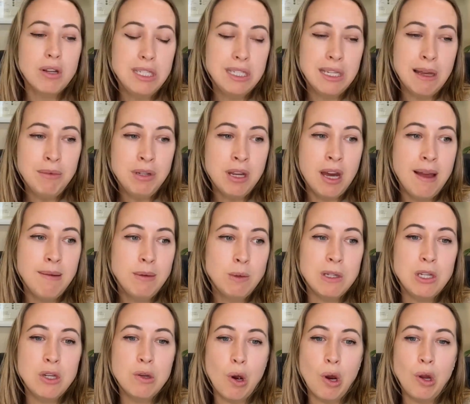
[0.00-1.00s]
sometimes
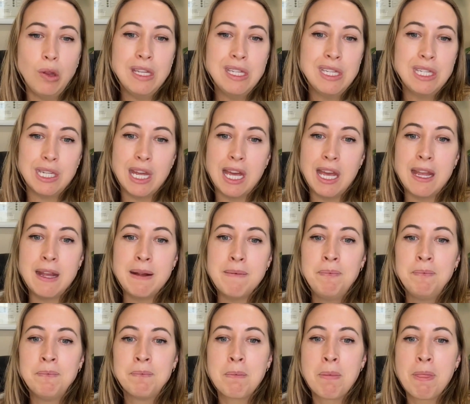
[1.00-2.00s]
when you only stay
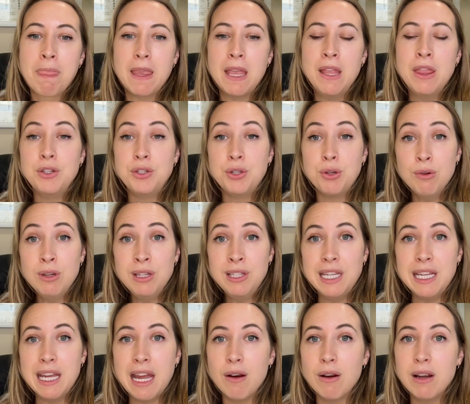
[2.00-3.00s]
in the
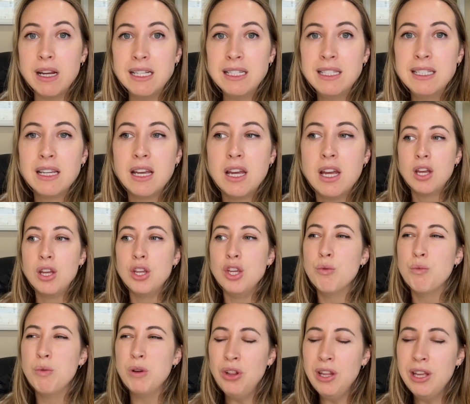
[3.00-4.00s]
touristy areas, you
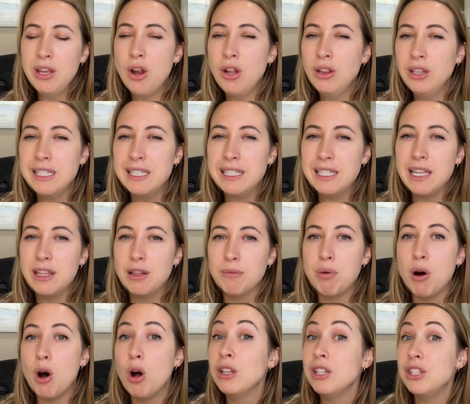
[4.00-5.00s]
really only see the
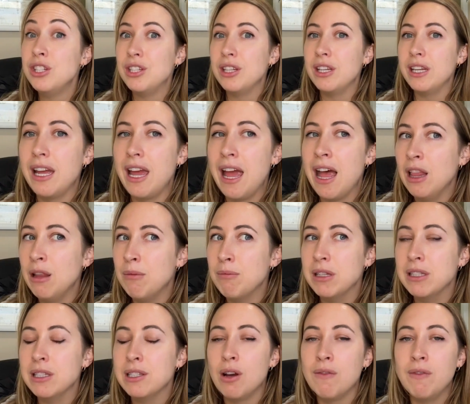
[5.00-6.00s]
polished
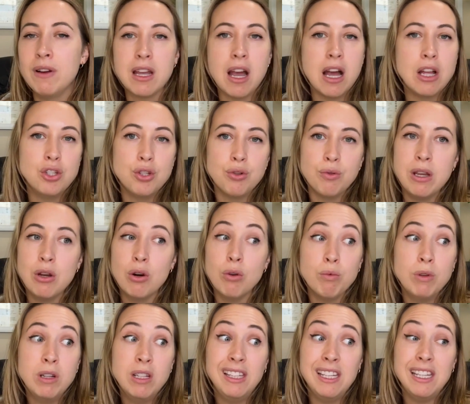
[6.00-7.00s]
elements of a country or
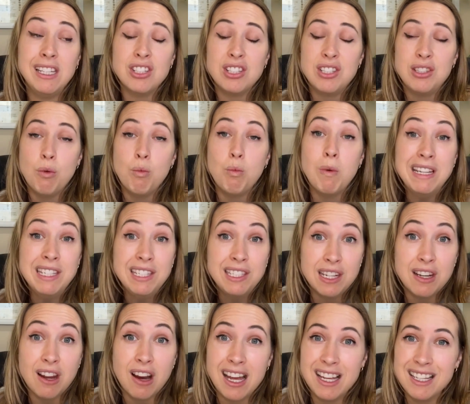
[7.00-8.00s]
really just the
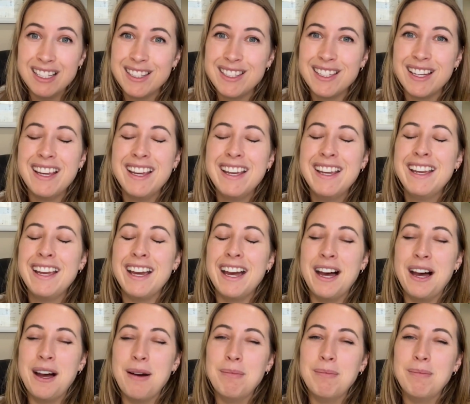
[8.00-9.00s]
westernized
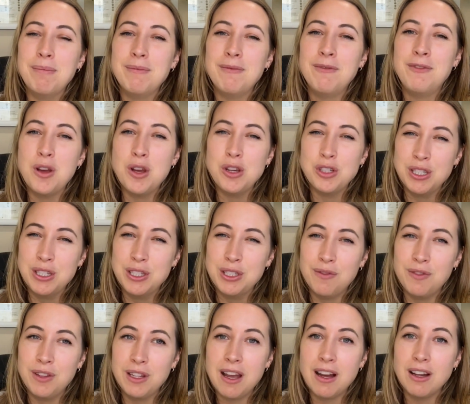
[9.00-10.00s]
versions
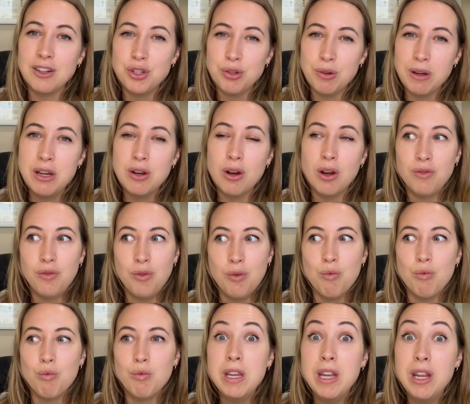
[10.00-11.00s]
of the country, not the
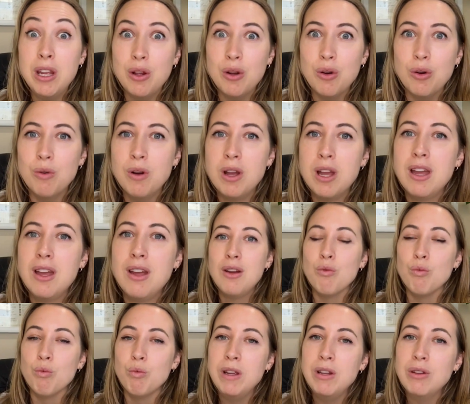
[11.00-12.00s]
real
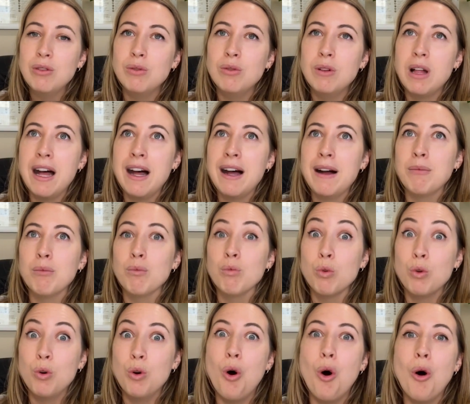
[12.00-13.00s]

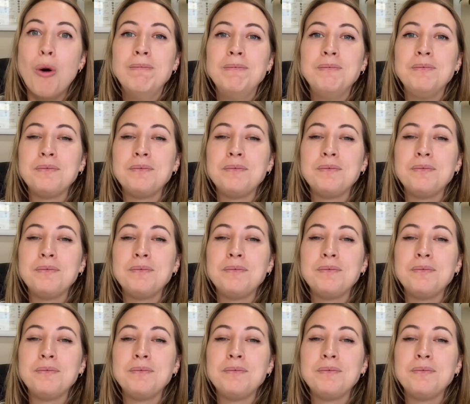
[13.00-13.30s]
raw